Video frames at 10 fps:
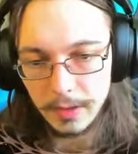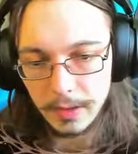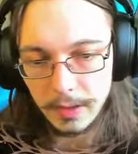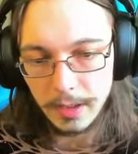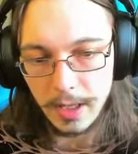
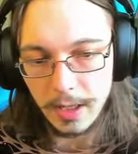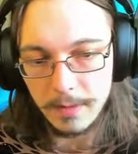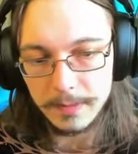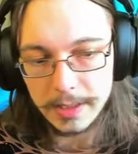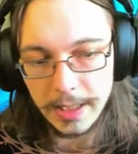Okay,
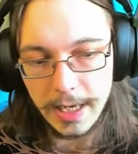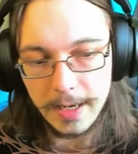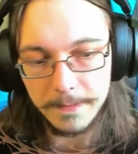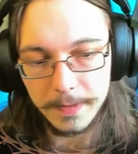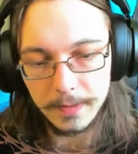come
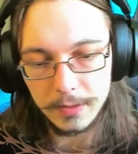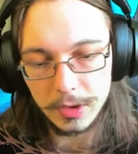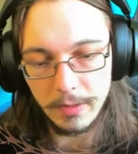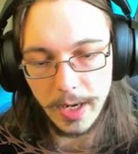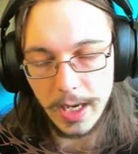sleep,
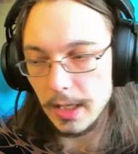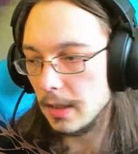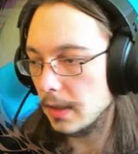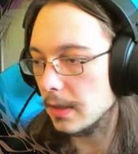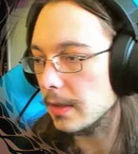Joey.
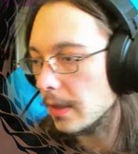He's not